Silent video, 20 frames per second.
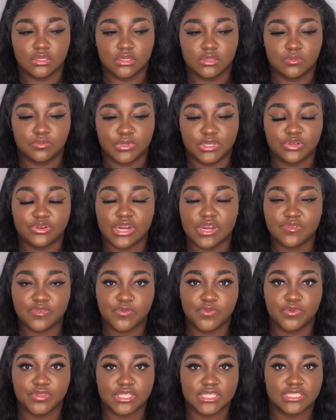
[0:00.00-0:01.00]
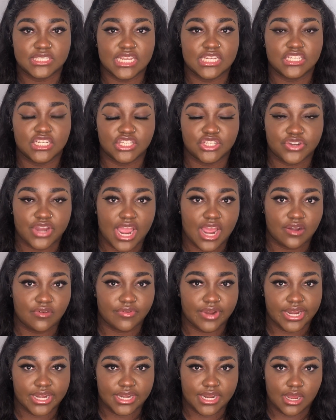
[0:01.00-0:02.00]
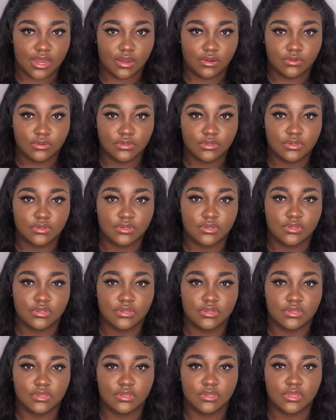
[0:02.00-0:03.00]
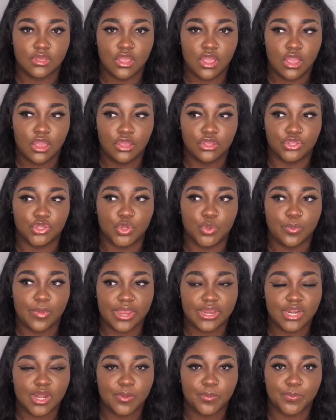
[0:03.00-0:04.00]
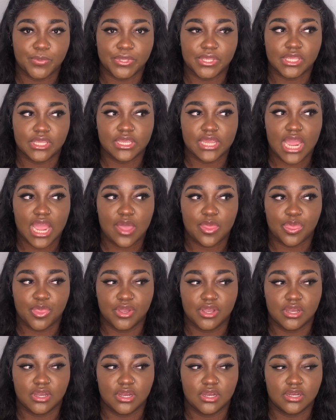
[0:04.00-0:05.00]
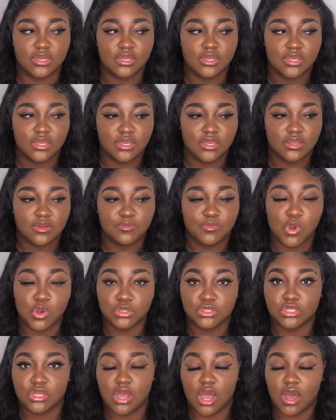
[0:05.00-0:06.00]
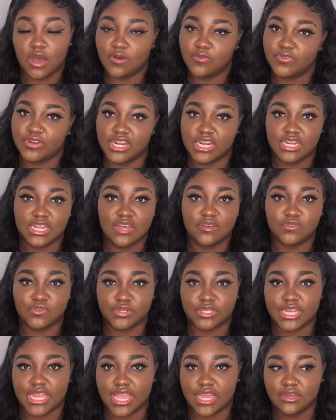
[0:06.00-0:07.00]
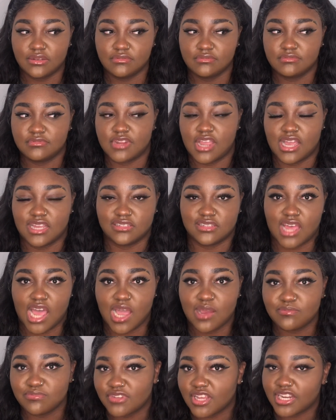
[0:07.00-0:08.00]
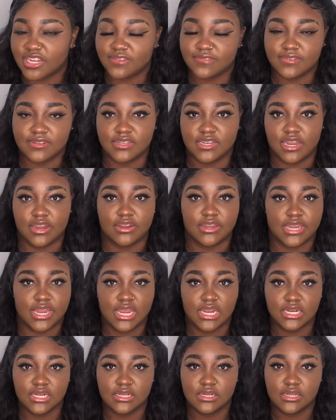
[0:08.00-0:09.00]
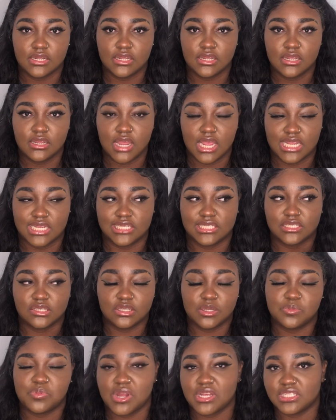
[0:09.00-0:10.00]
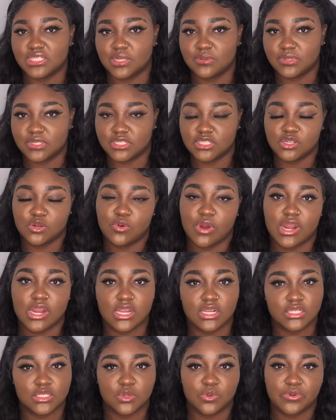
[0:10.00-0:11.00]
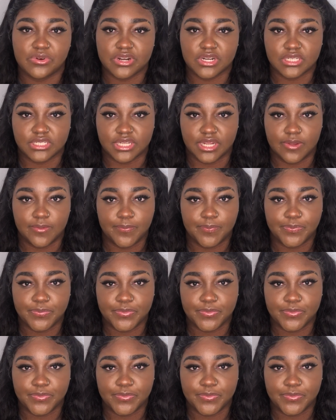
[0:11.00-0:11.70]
be grateful for the stage that you're at right now. You may not be at the most confident level yet. Guys, I'm not even there yet. It's still a process. I'm still working towards it,